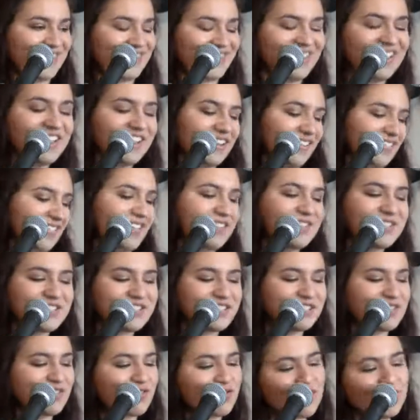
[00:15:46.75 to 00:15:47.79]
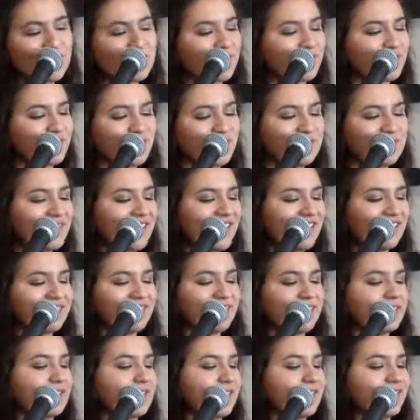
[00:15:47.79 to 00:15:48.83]
Yeah, that was just a super fun one. I
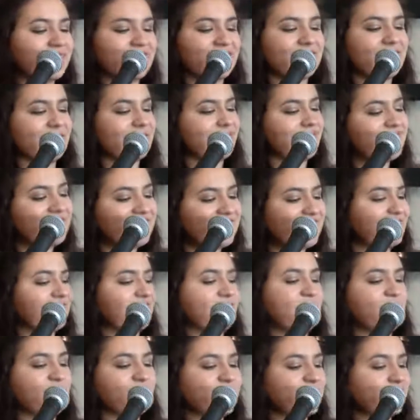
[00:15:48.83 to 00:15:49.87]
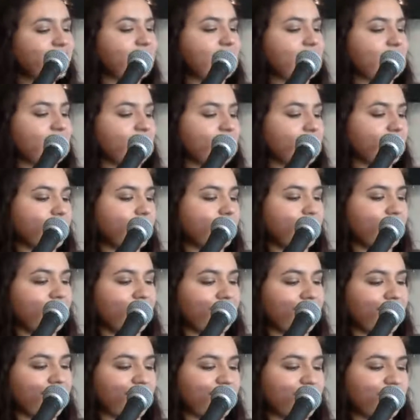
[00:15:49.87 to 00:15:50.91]
felt like, we need a
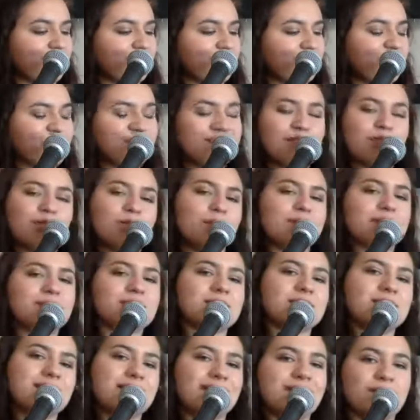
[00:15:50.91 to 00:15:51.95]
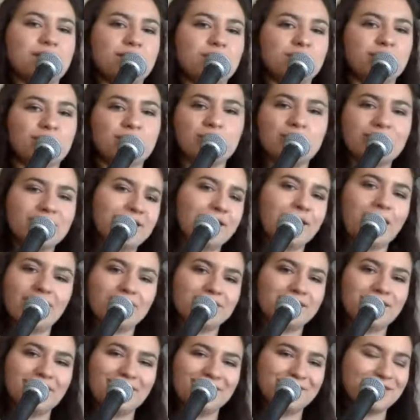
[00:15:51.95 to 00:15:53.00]
single person's anthem for when you're
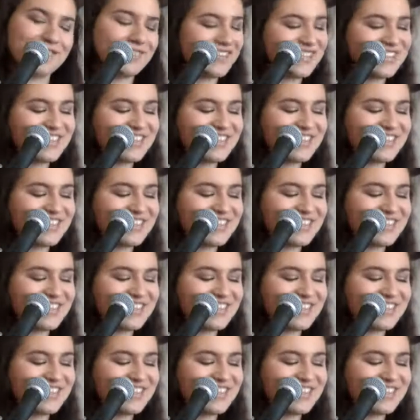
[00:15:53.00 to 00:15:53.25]
not in love.